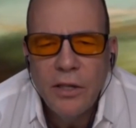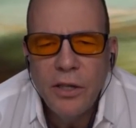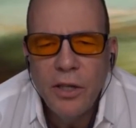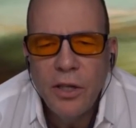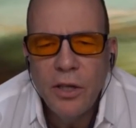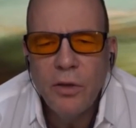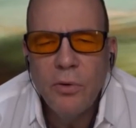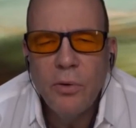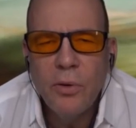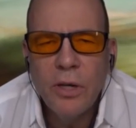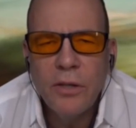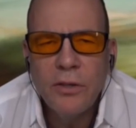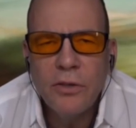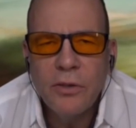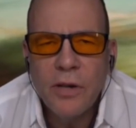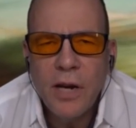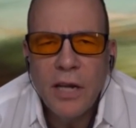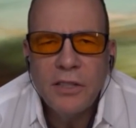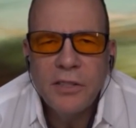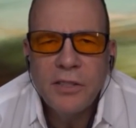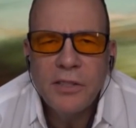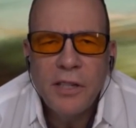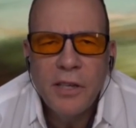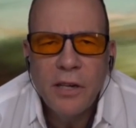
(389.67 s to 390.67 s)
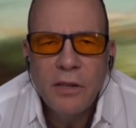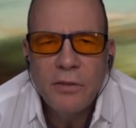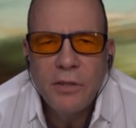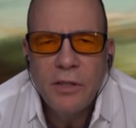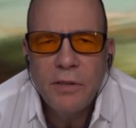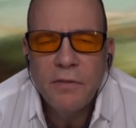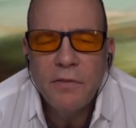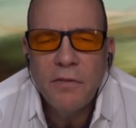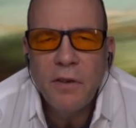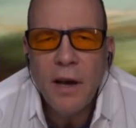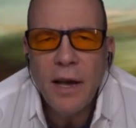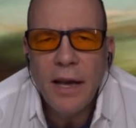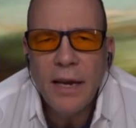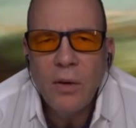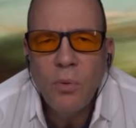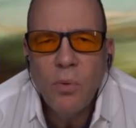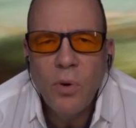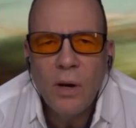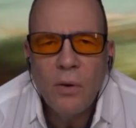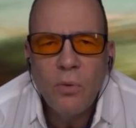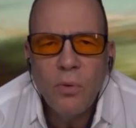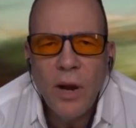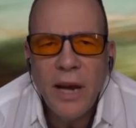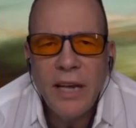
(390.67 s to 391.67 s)
do you address, you know, define
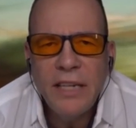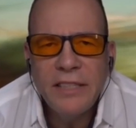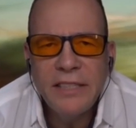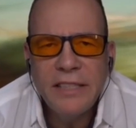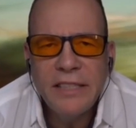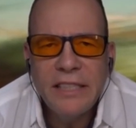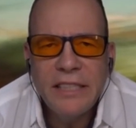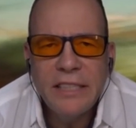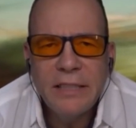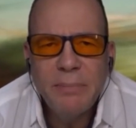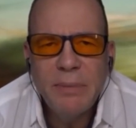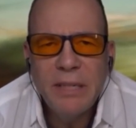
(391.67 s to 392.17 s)
what race is?